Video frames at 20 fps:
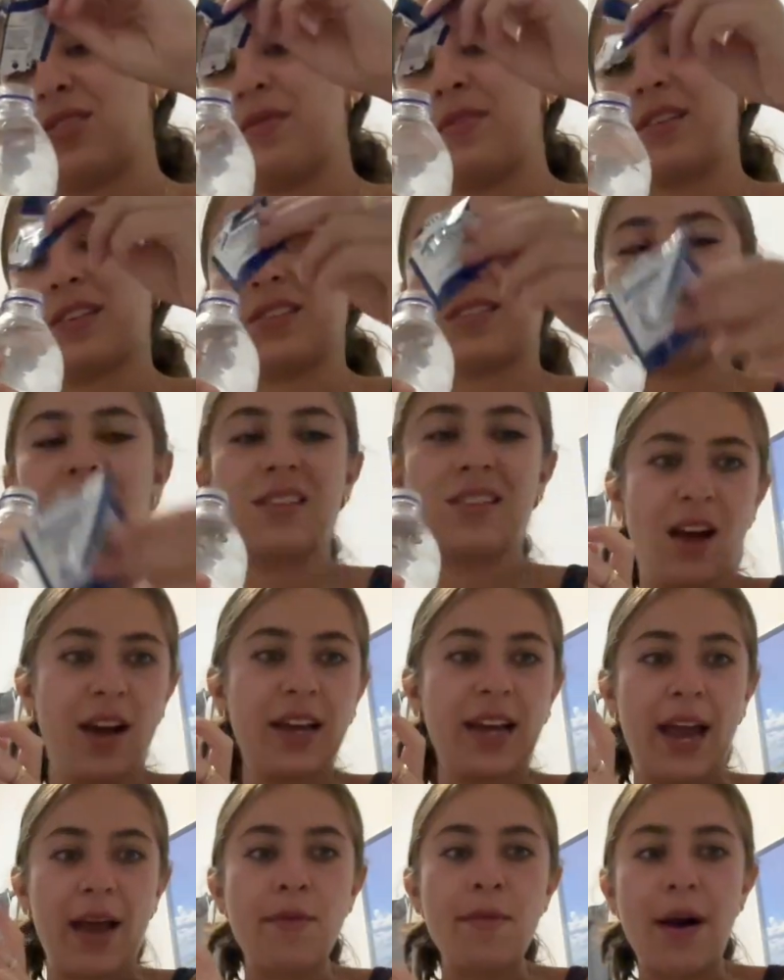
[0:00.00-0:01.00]
works.
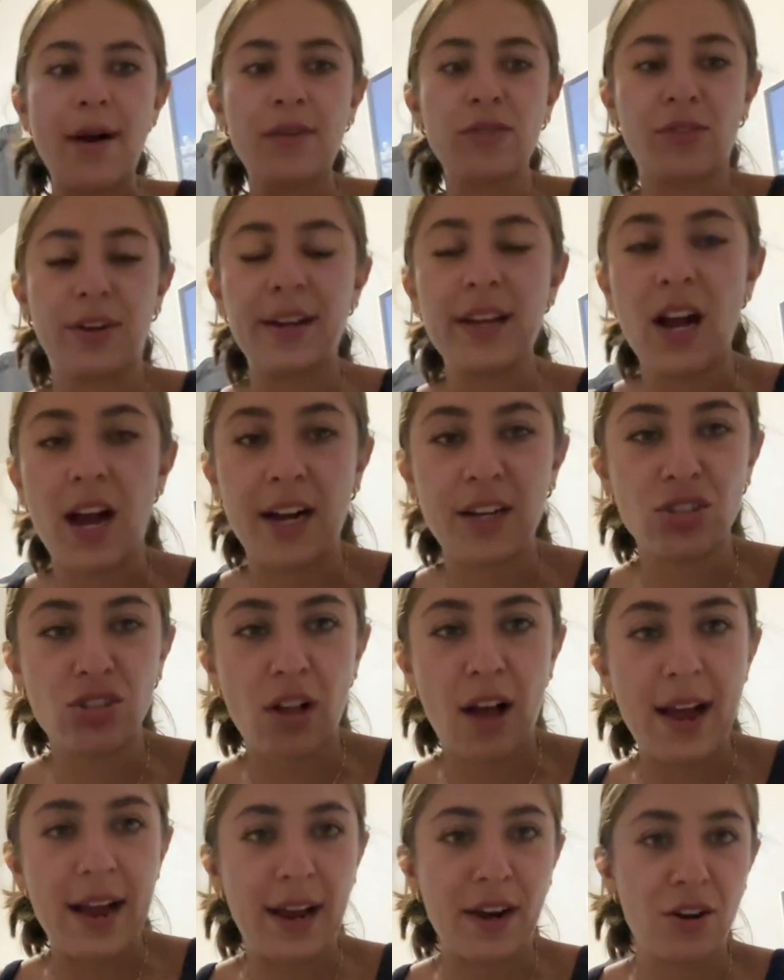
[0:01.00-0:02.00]
Okay, well, Greek
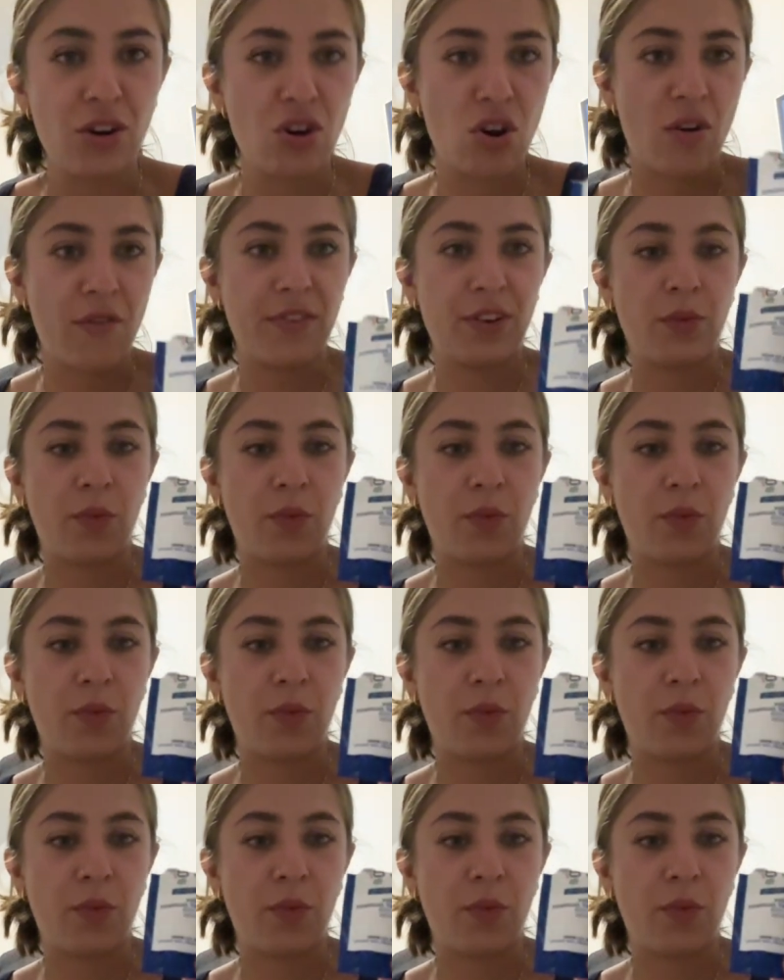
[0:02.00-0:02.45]
Hydrolite. I don't know if it